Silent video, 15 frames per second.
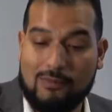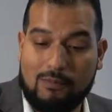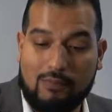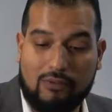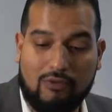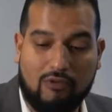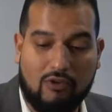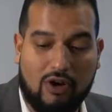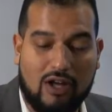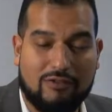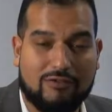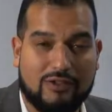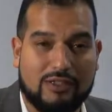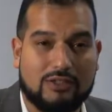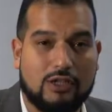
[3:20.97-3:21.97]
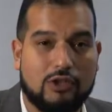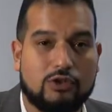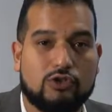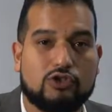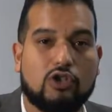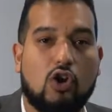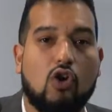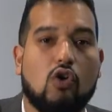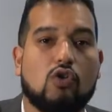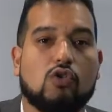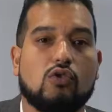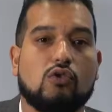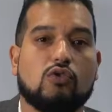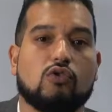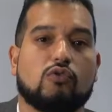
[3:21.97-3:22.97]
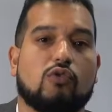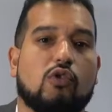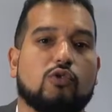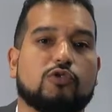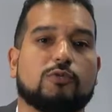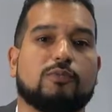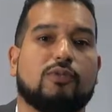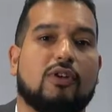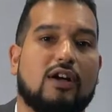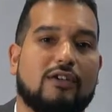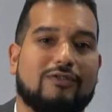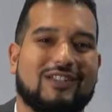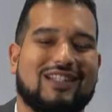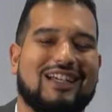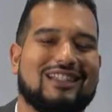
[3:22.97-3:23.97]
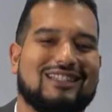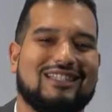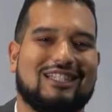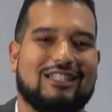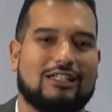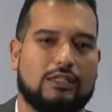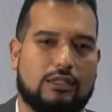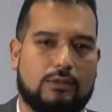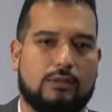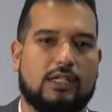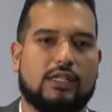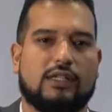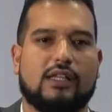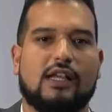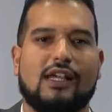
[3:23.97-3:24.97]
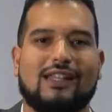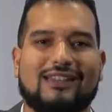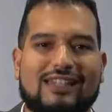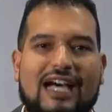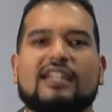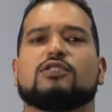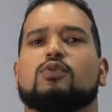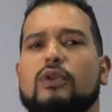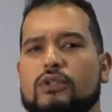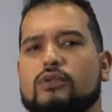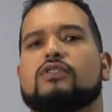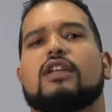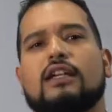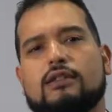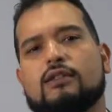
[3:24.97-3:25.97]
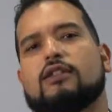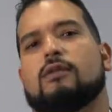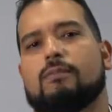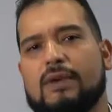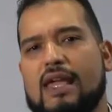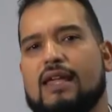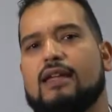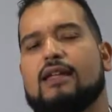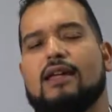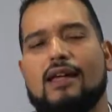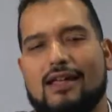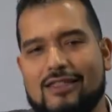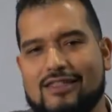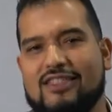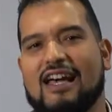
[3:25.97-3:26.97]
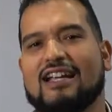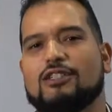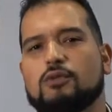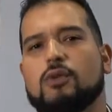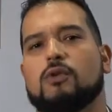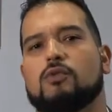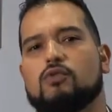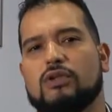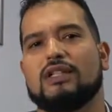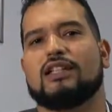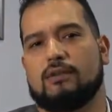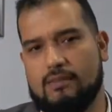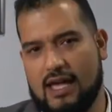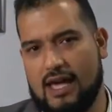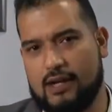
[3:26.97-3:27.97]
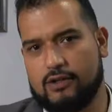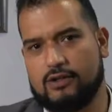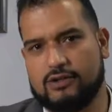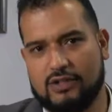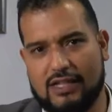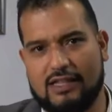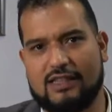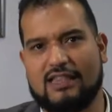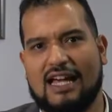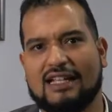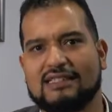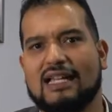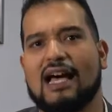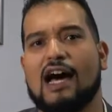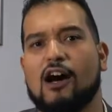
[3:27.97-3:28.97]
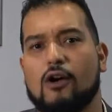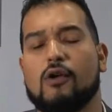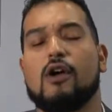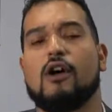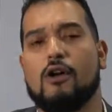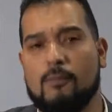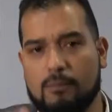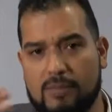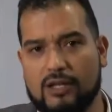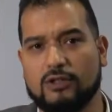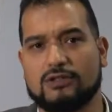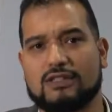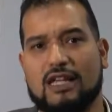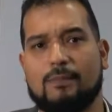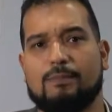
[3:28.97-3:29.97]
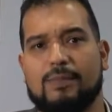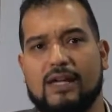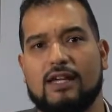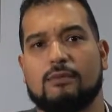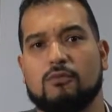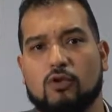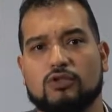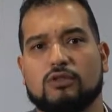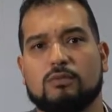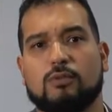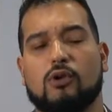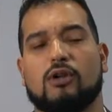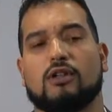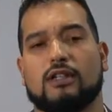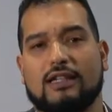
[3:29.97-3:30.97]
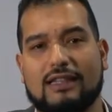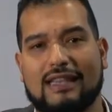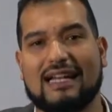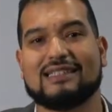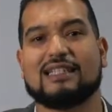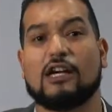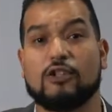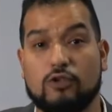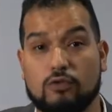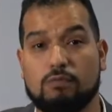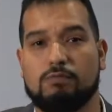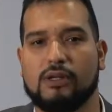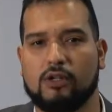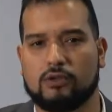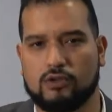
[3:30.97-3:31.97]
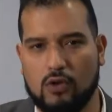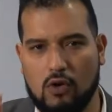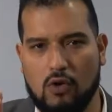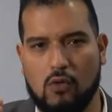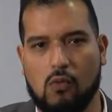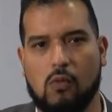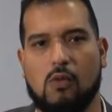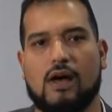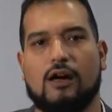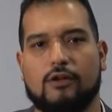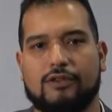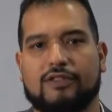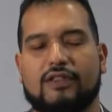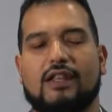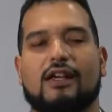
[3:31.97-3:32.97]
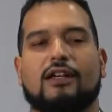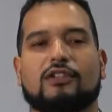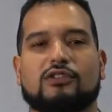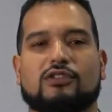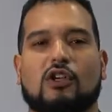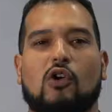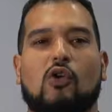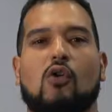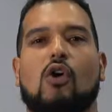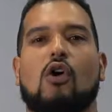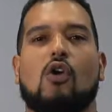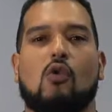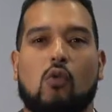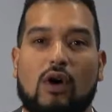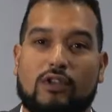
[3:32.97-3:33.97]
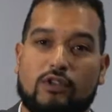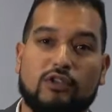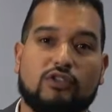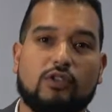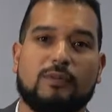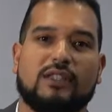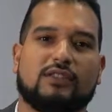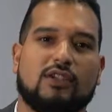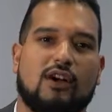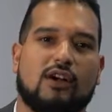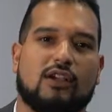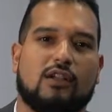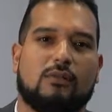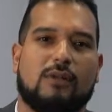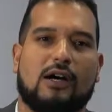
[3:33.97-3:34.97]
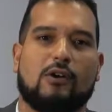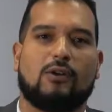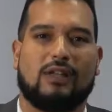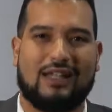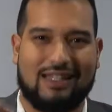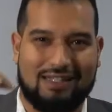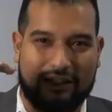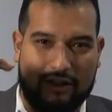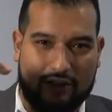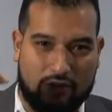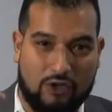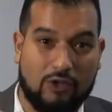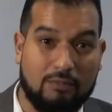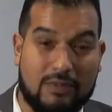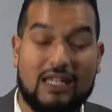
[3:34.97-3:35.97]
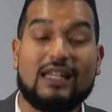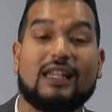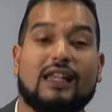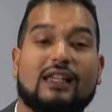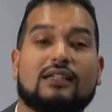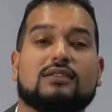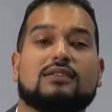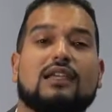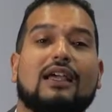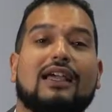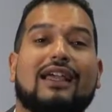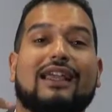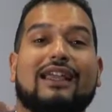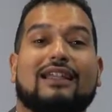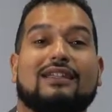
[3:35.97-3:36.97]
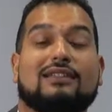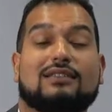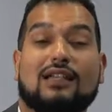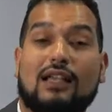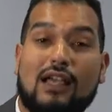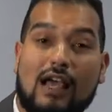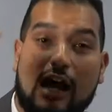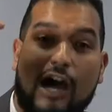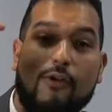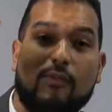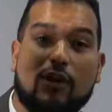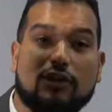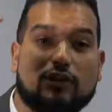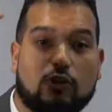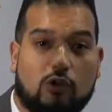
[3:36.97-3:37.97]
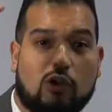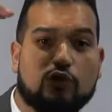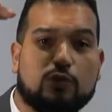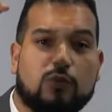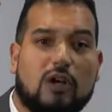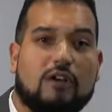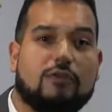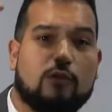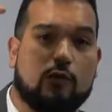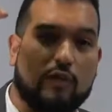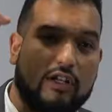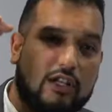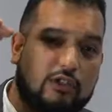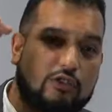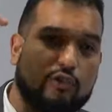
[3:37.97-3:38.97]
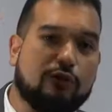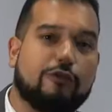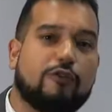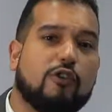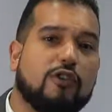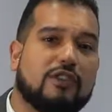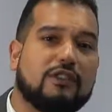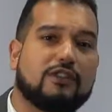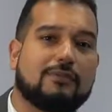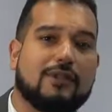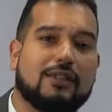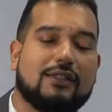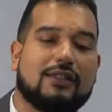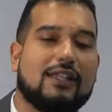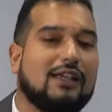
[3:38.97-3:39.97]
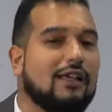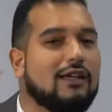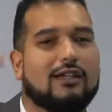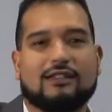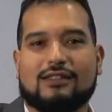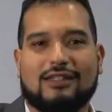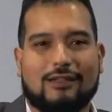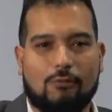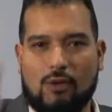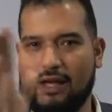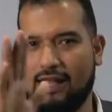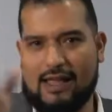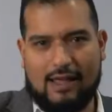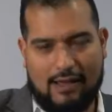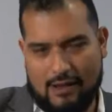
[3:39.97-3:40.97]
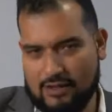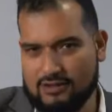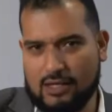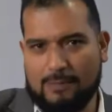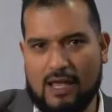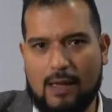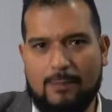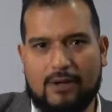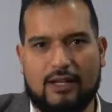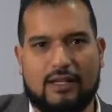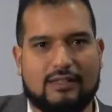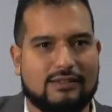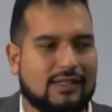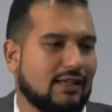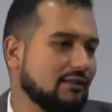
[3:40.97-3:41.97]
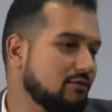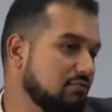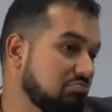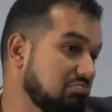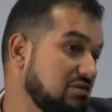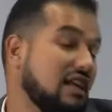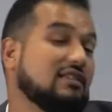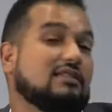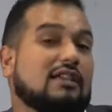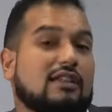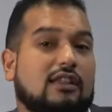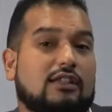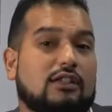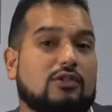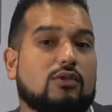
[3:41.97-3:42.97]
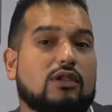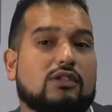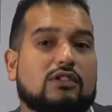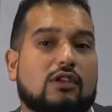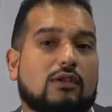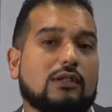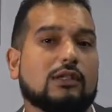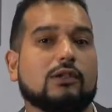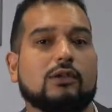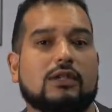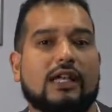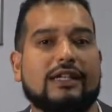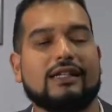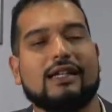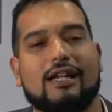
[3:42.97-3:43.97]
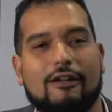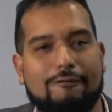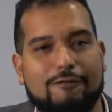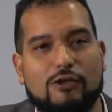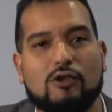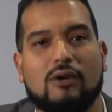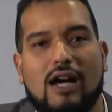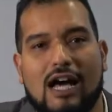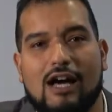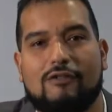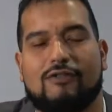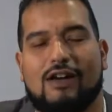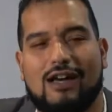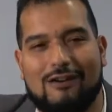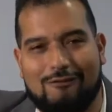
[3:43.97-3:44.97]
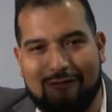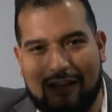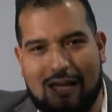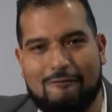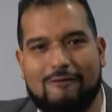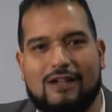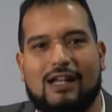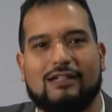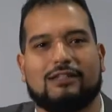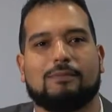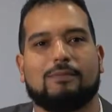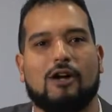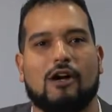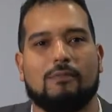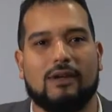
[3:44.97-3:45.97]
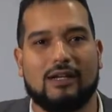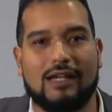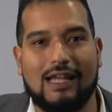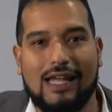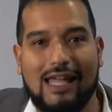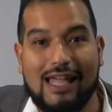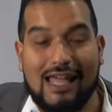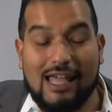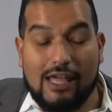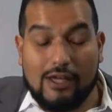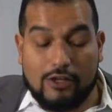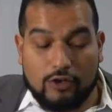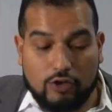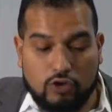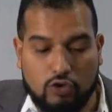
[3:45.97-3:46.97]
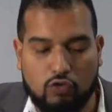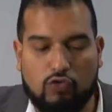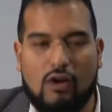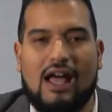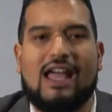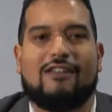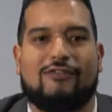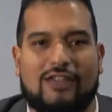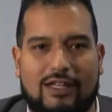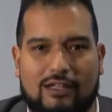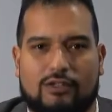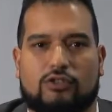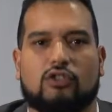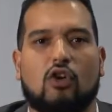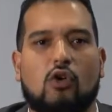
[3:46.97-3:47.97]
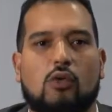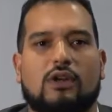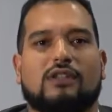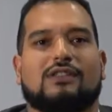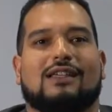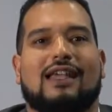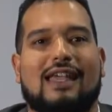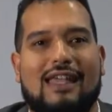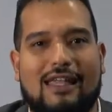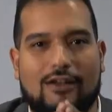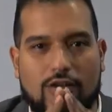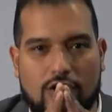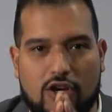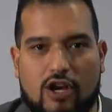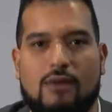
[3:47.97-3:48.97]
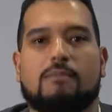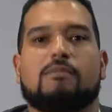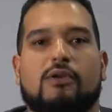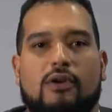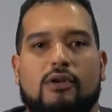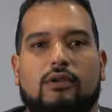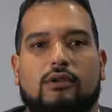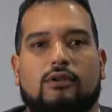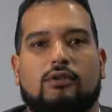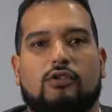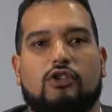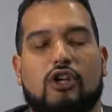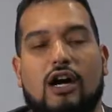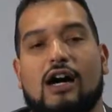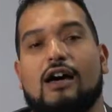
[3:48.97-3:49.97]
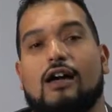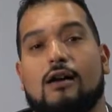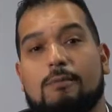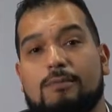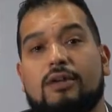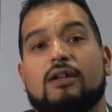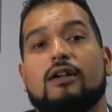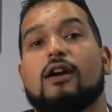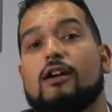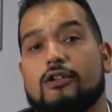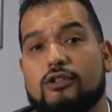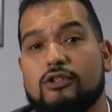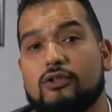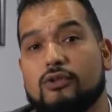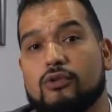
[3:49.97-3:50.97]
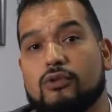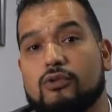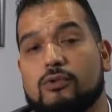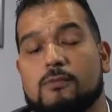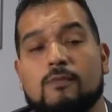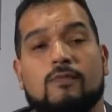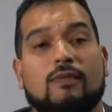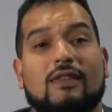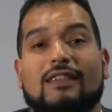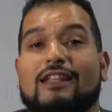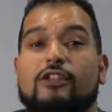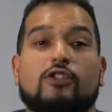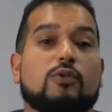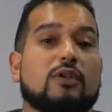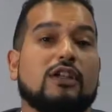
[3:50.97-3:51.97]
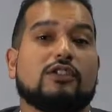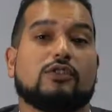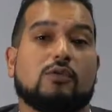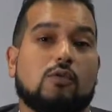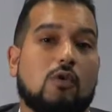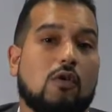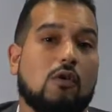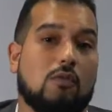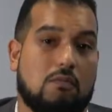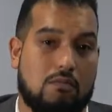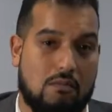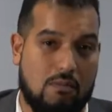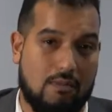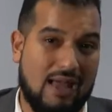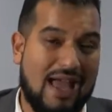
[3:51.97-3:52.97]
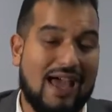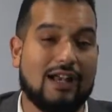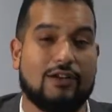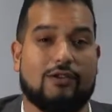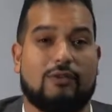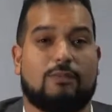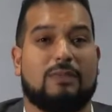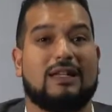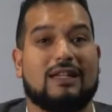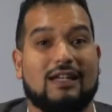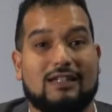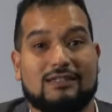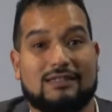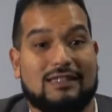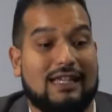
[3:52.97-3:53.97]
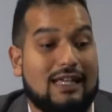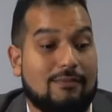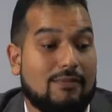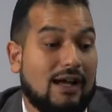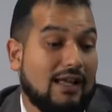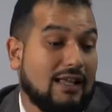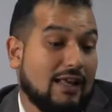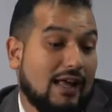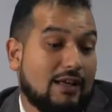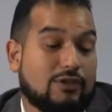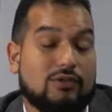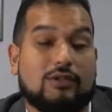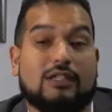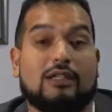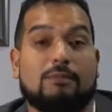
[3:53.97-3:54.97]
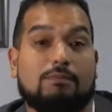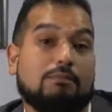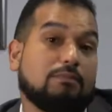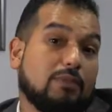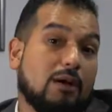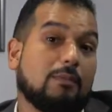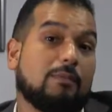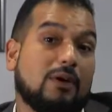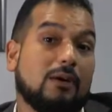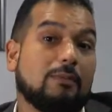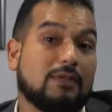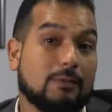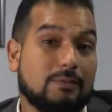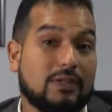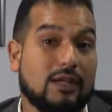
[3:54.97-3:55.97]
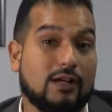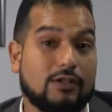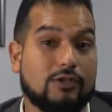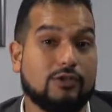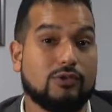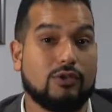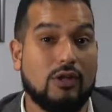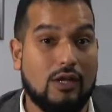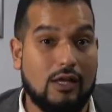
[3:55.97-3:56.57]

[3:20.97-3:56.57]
profit. Total gross profit at the end of the month. That's what you take to the bank. That's what really matters, and that's how bills get paid. Most importantly, that's how you build wealth. So what you should be talking about in your meetings is how much gross profit we're going to shoot for this month, because what ends up happening is that, let's say that the units are a little light. If you have an F&I department driving towards a number, not a PRU, the units won't matter, because they might actually bump up the PRU